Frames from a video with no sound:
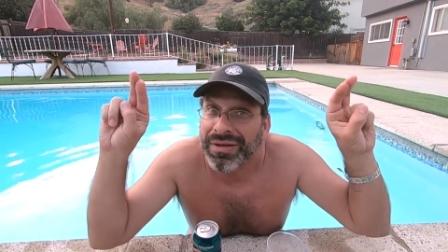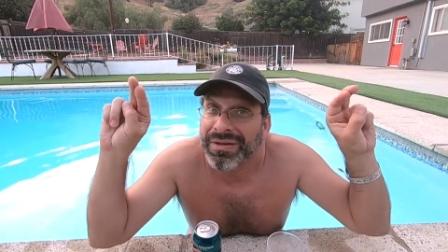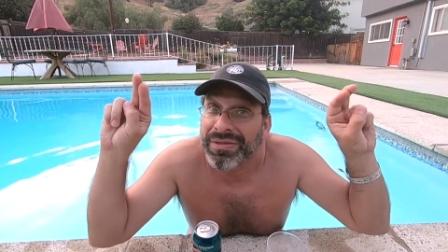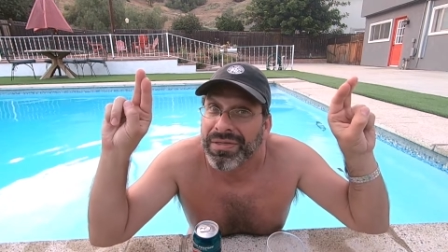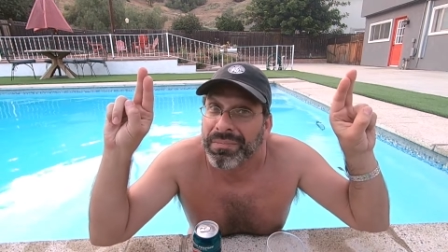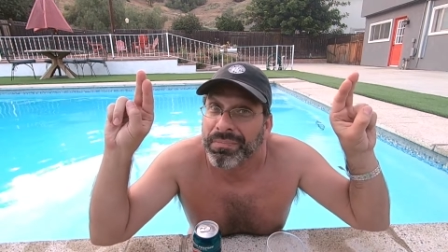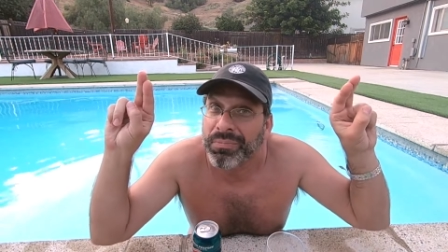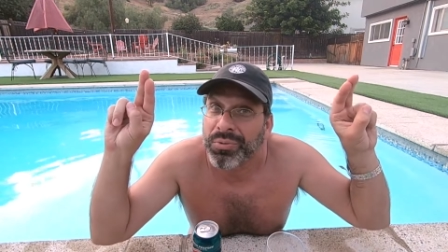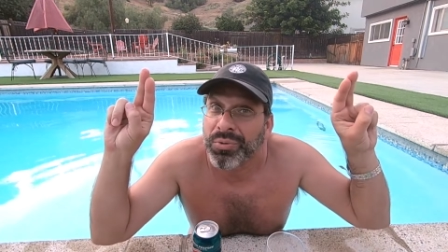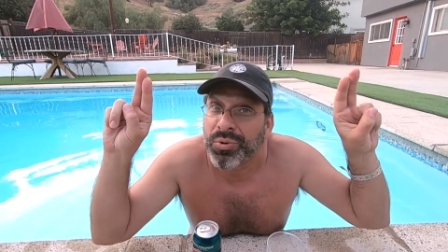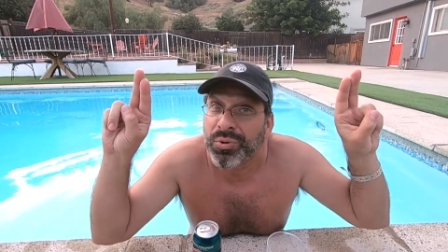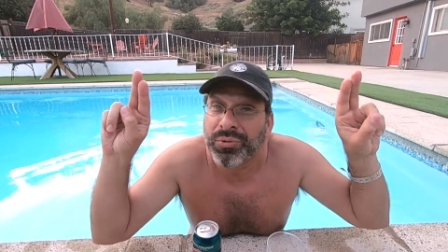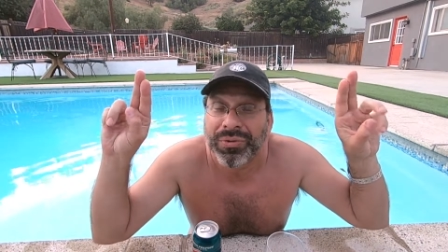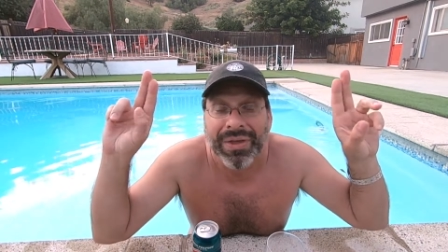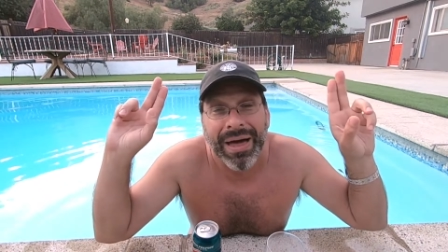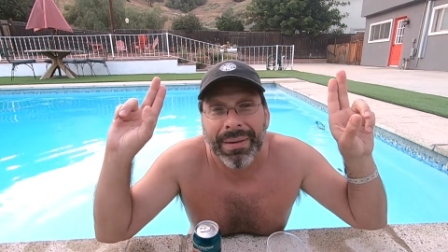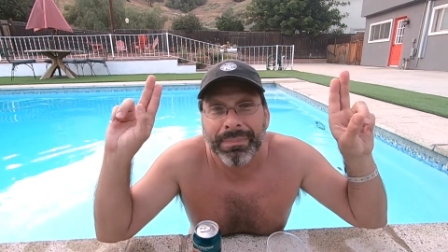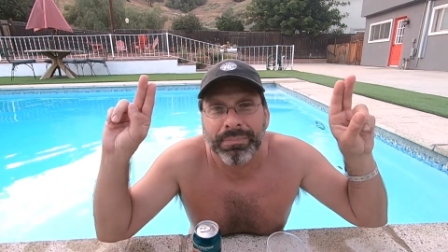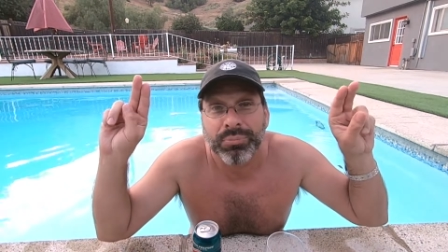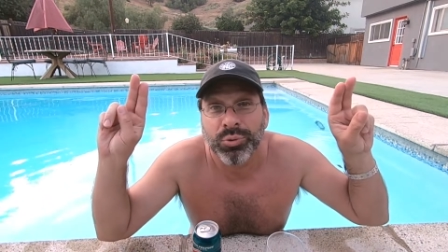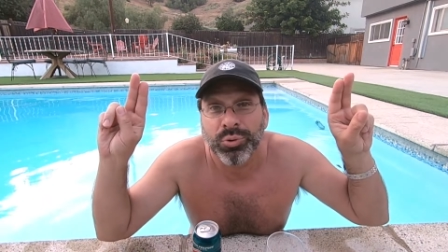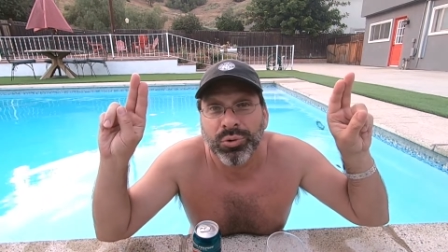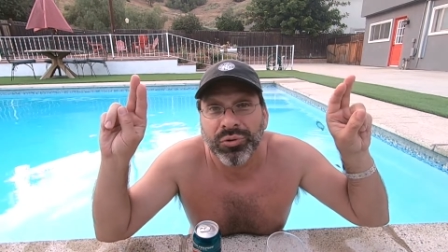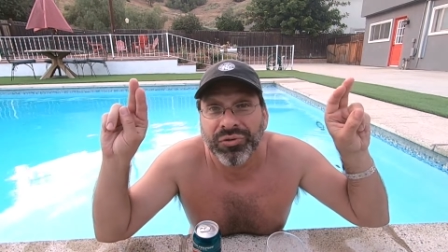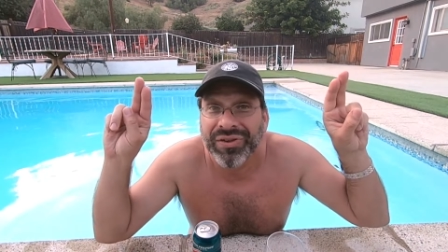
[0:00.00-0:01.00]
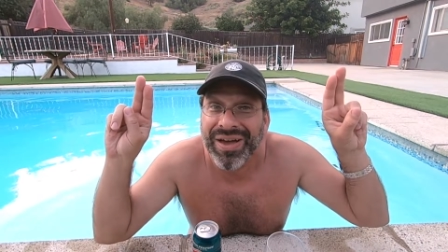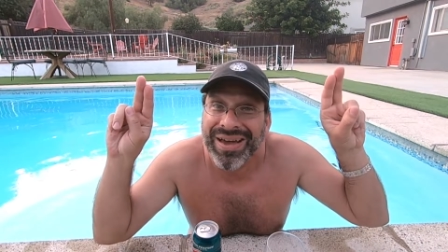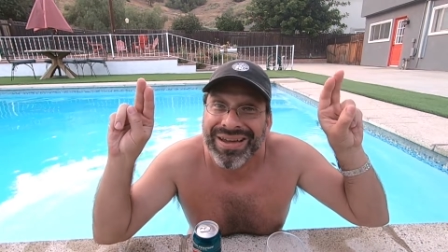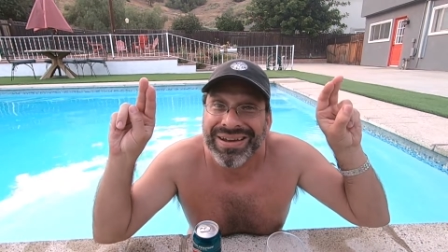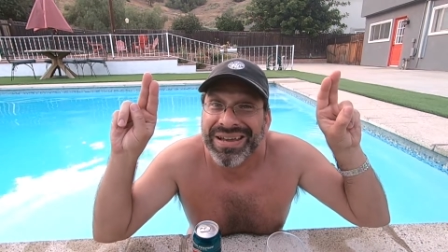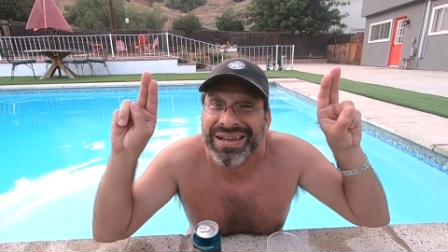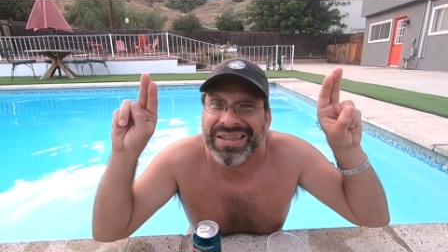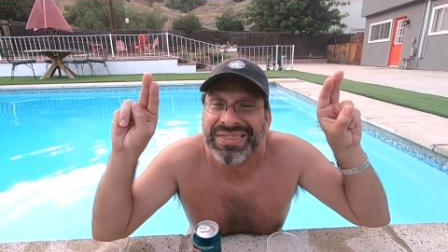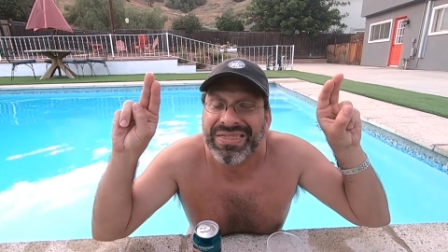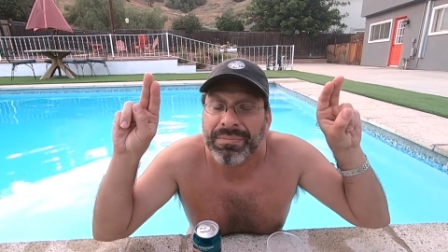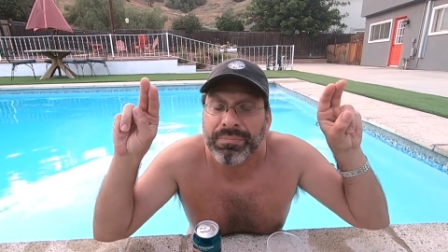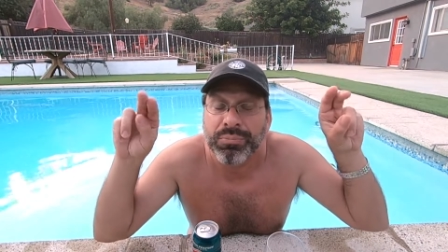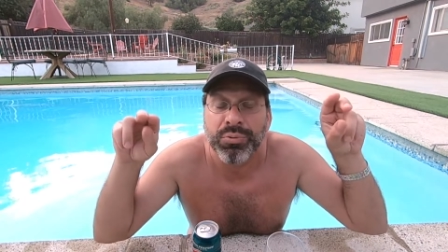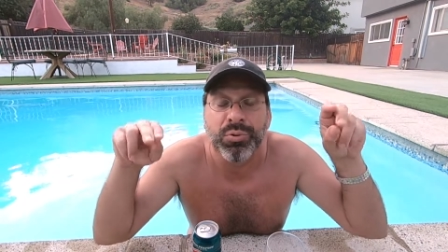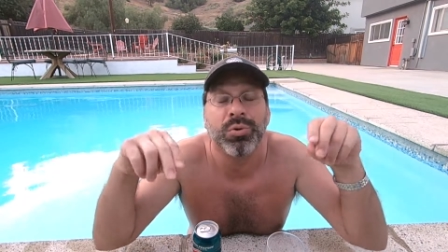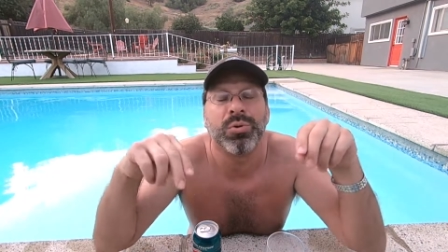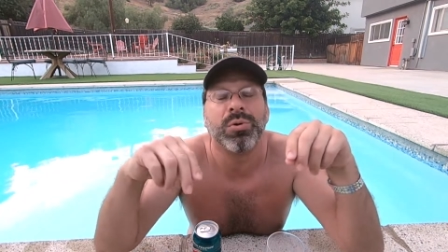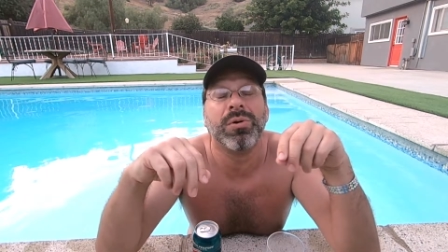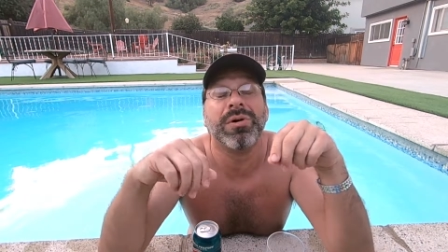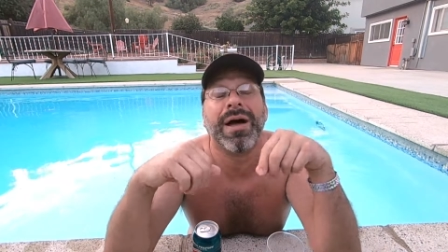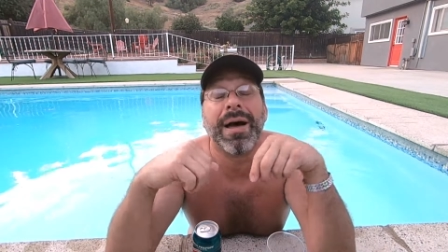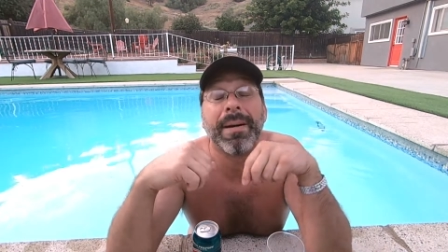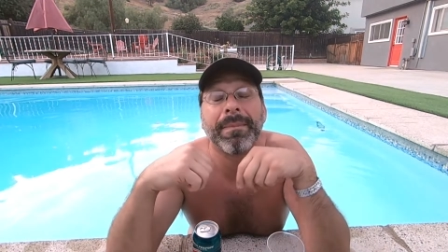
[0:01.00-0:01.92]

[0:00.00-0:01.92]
in the pool, not poolside, in the pool